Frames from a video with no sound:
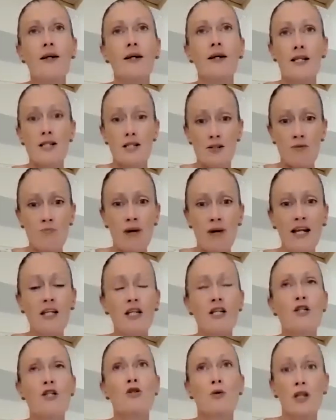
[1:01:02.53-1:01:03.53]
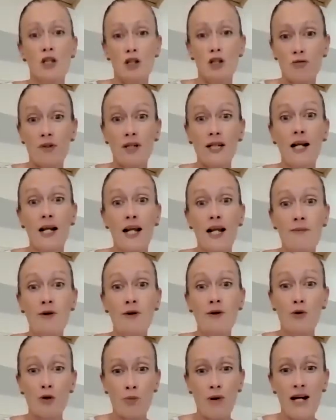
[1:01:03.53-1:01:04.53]
is mm-hmm. making sure that you're reclaiming
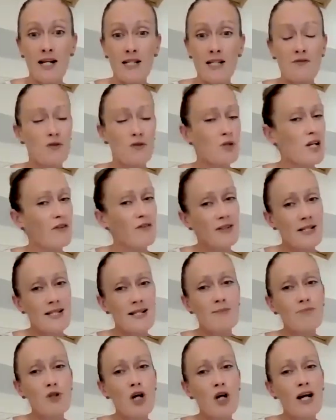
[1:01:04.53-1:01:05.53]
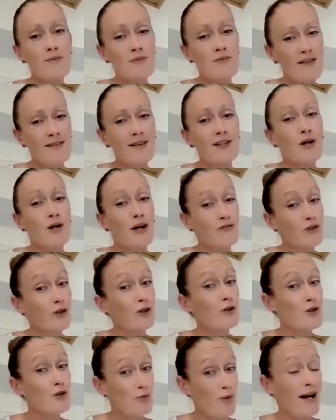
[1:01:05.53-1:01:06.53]
all the parts of yourself. And sometimes I think you have to
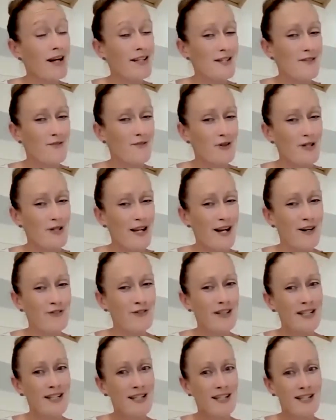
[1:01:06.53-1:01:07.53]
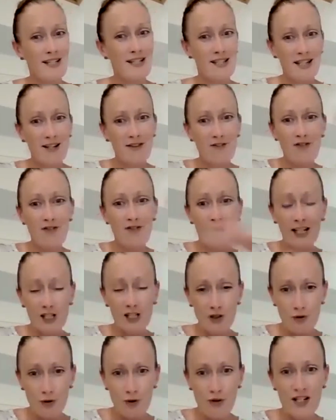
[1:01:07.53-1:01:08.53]
lose parts of yourself to then find
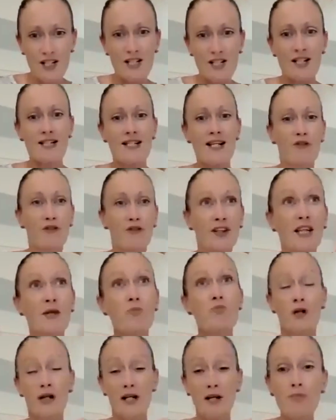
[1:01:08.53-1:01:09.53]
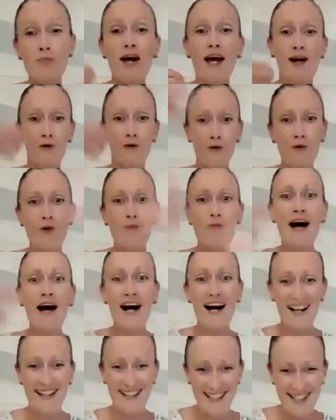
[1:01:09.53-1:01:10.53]
your authentic self and then bring back all the
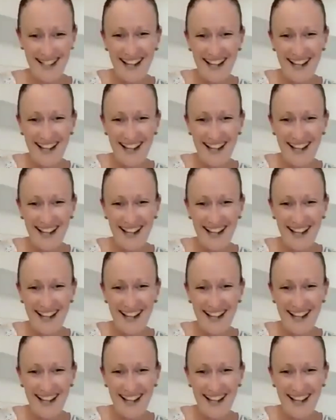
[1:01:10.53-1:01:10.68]
parts.